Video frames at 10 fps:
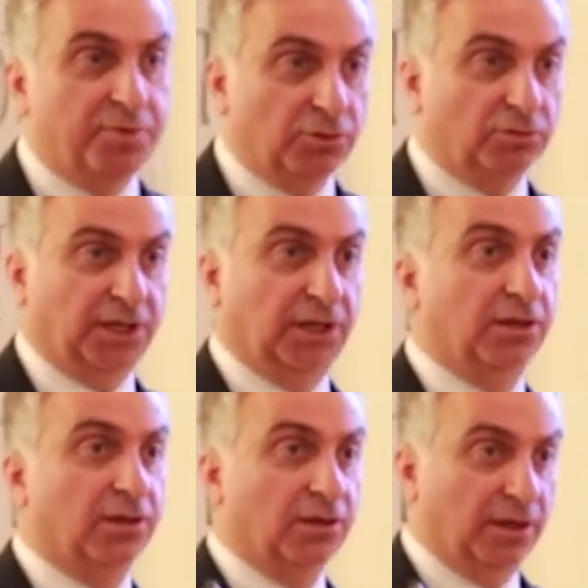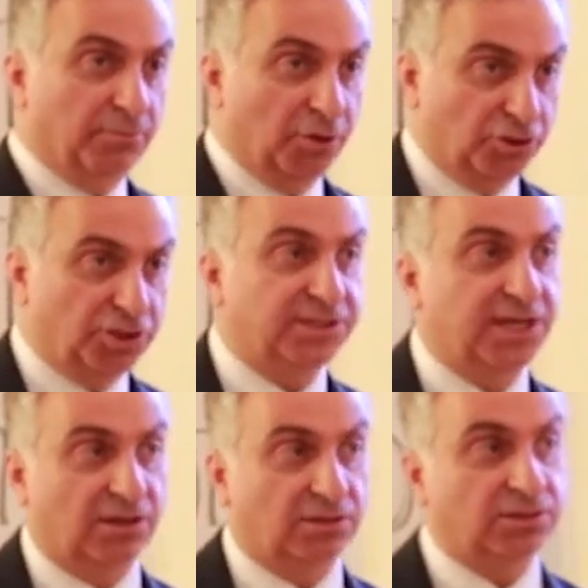building emerging
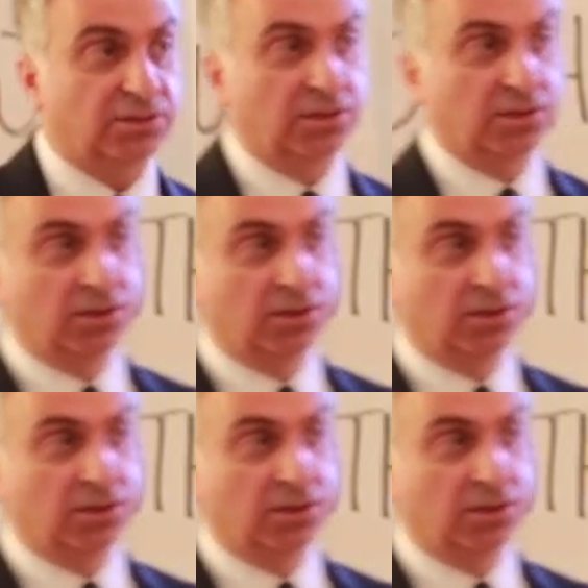talent